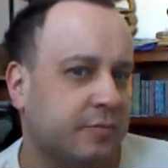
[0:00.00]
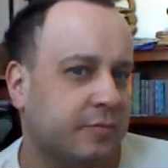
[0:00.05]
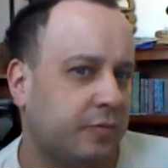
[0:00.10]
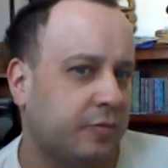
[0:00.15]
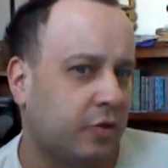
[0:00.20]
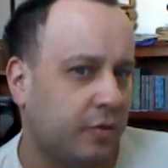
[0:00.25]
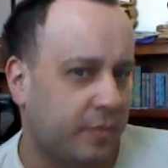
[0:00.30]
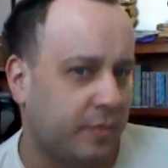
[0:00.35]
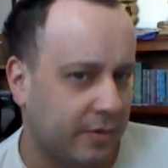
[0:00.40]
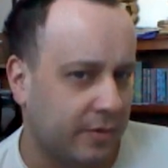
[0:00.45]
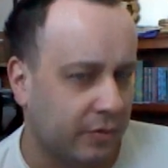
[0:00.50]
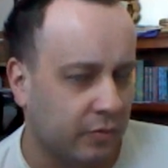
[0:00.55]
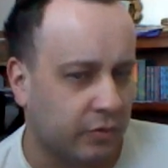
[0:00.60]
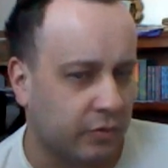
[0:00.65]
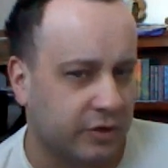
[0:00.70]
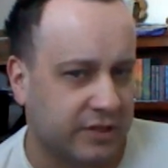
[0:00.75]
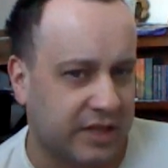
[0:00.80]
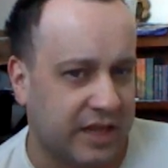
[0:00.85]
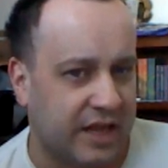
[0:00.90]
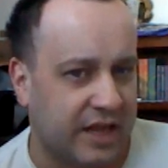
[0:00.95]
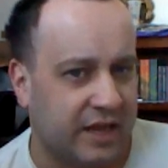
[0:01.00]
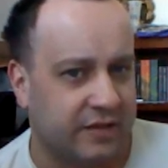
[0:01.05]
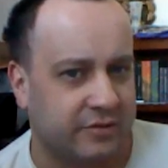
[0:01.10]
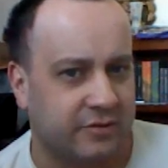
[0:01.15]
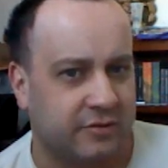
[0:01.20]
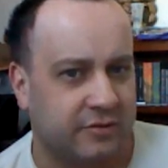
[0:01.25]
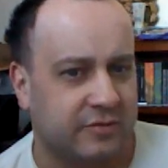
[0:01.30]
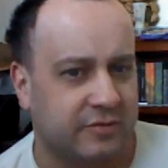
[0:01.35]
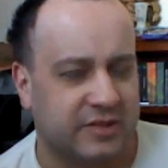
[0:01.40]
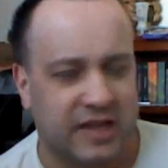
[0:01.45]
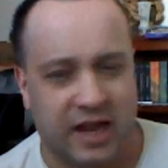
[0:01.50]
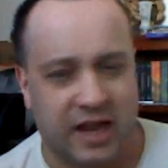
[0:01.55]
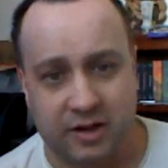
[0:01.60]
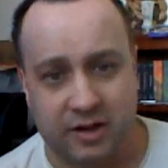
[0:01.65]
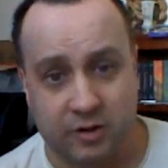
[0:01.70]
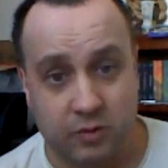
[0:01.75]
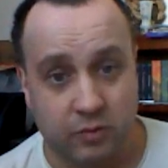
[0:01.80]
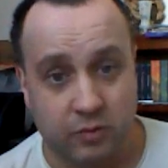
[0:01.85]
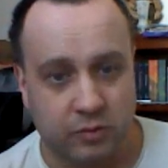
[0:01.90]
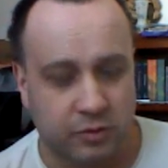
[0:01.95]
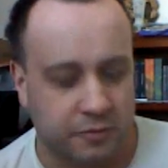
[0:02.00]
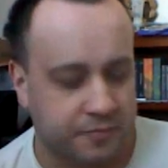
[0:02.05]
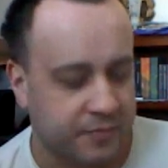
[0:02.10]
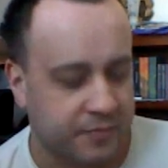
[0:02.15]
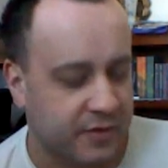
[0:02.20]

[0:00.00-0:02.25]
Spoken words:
two people's work together, was kind of cool.